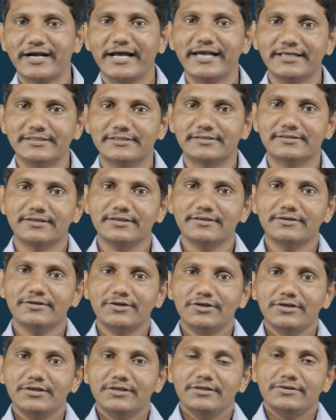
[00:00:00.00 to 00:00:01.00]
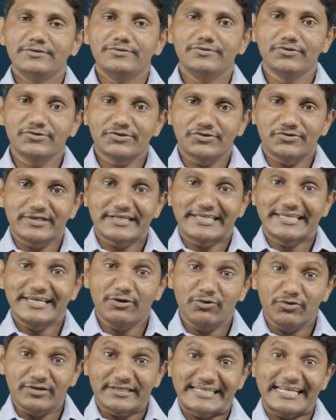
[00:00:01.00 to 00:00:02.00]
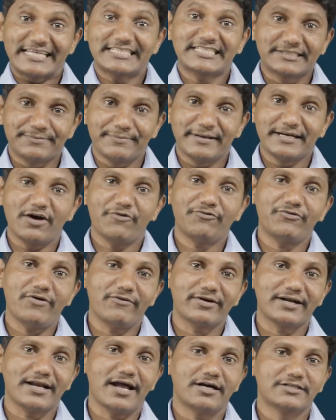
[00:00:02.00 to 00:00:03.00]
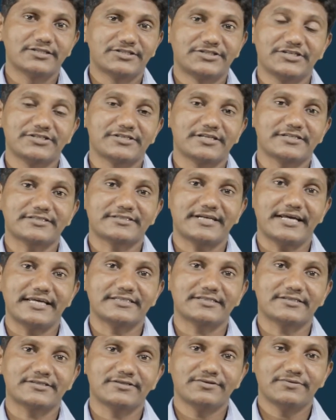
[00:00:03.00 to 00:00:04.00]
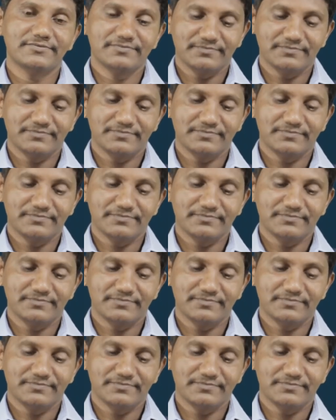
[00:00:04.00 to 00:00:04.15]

Christ. You should give testimony of our Lord Jesus Christ.